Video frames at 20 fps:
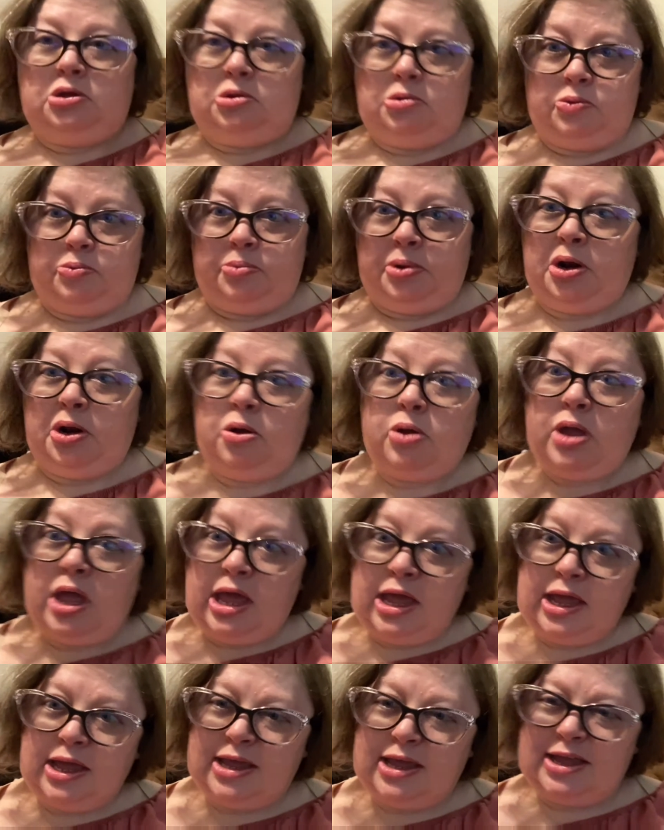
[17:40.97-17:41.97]
But
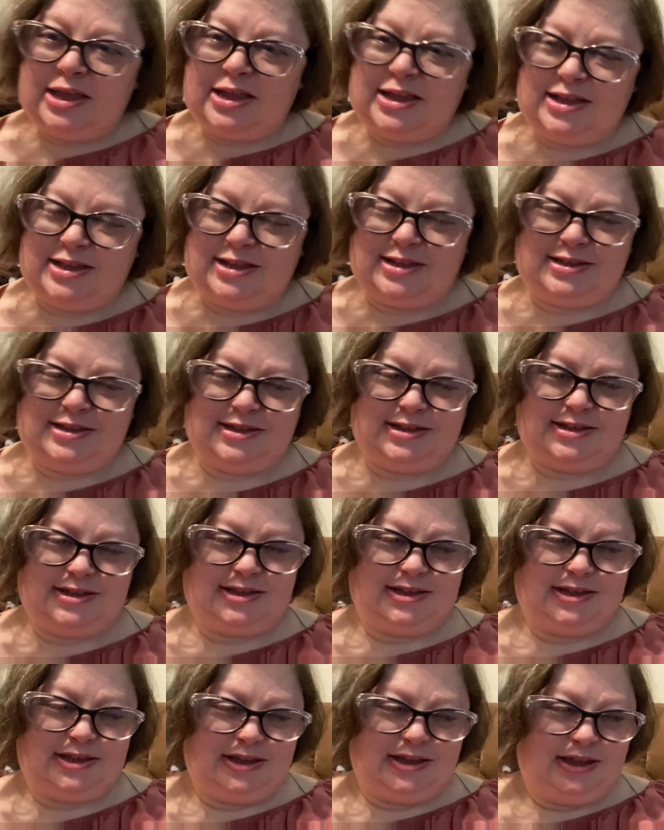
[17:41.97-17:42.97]
okay.
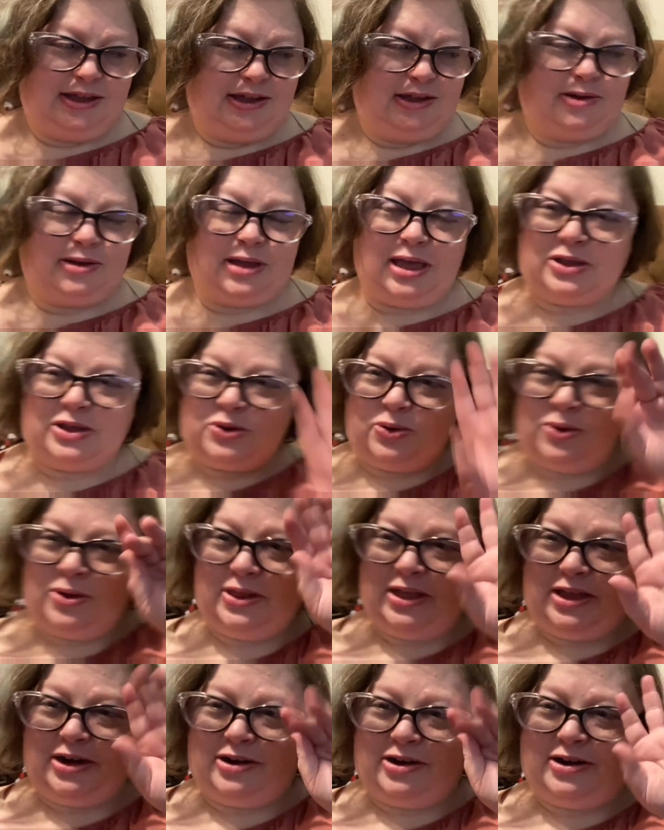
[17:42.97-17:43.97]
I'll catch you all
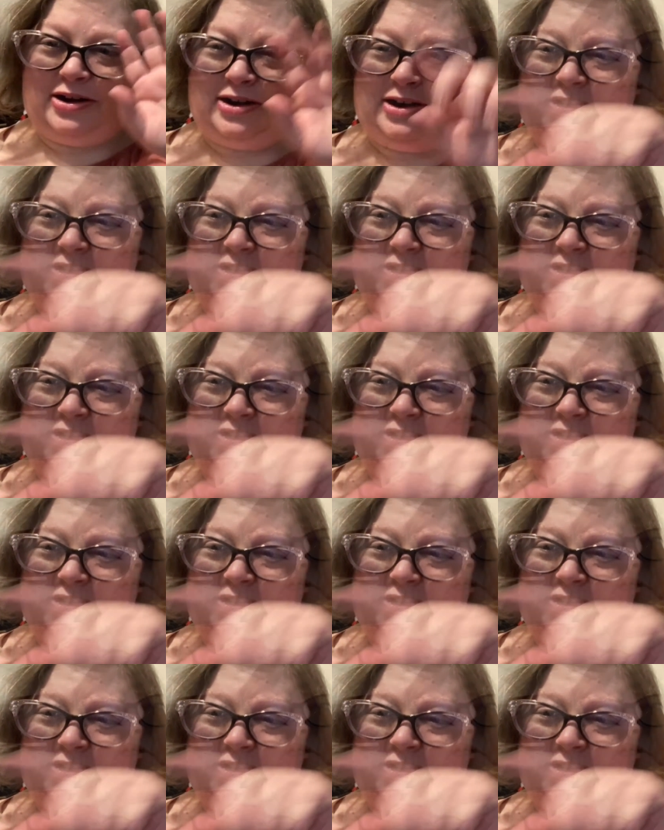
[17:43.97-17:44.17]
later.